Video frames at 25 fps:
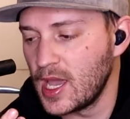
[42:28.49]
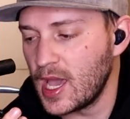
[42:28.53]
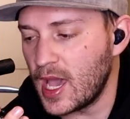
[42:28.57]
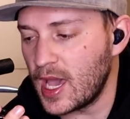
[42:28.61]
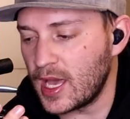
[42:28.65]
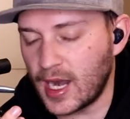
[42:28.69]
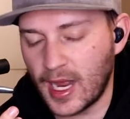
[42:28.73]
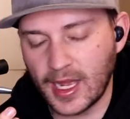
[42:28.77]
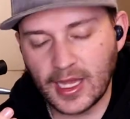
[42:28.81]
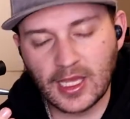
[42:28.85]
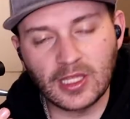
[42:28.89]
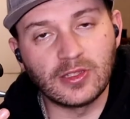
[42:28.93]

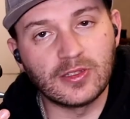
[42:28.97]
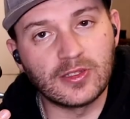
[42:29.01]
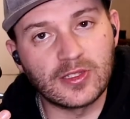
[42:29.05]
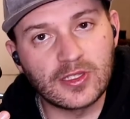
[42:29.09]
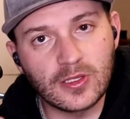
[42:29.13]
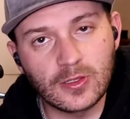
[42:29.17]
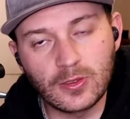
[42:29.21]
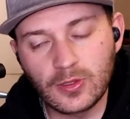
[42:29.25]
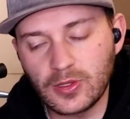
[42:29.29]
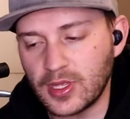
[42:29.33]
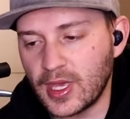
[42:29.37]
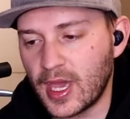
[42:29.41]
and I can
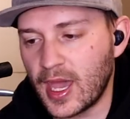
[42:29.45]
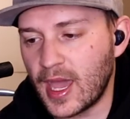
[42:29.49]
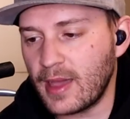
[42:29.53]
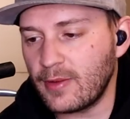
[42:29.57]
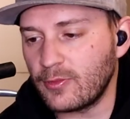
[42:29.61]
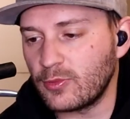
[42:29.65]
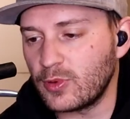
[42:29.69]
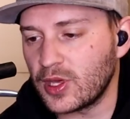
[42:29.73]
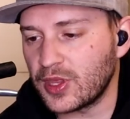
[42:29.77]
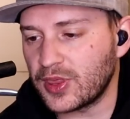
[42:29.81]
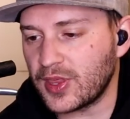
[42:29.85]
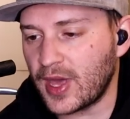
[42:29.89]
do
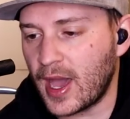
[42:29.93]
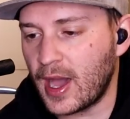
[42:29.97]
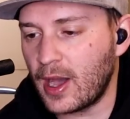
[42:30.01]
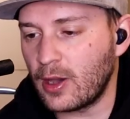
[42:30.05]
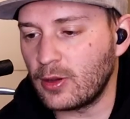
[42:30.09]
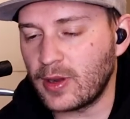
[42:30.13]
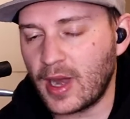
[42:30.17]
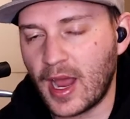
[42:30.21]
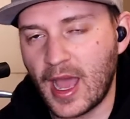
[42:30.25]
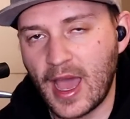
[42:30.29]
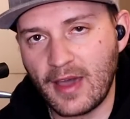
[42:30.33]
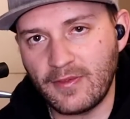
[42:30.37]
that
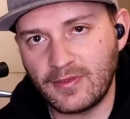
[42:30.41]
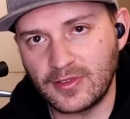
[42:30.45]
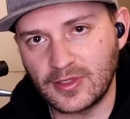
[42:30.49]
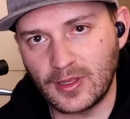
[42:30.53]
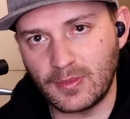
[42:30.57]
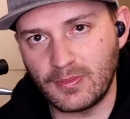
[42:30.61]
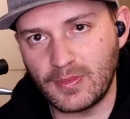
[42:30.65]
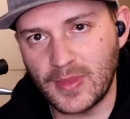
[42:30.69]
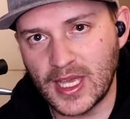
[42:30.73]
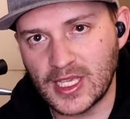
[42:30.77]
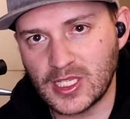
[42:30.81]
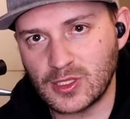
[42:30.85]
without having to
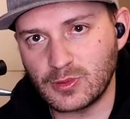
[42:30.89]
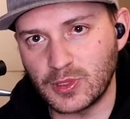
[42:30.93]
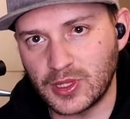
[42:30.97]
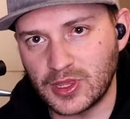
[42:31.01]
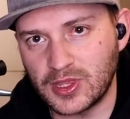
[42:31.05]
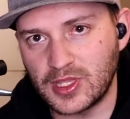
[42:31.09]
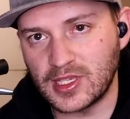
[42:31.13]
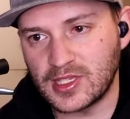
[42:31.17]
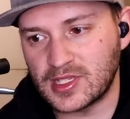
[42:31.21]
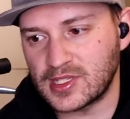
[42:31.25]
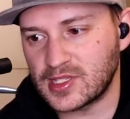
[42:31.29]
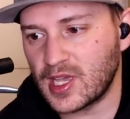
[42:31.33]
mess with
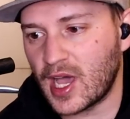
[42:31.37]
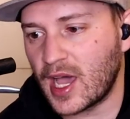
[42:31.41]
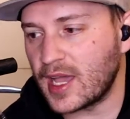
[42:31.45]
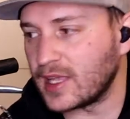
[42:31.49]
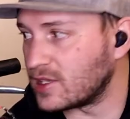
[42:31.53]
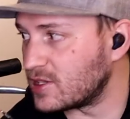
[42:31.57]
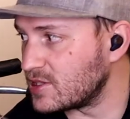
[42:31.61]
this side,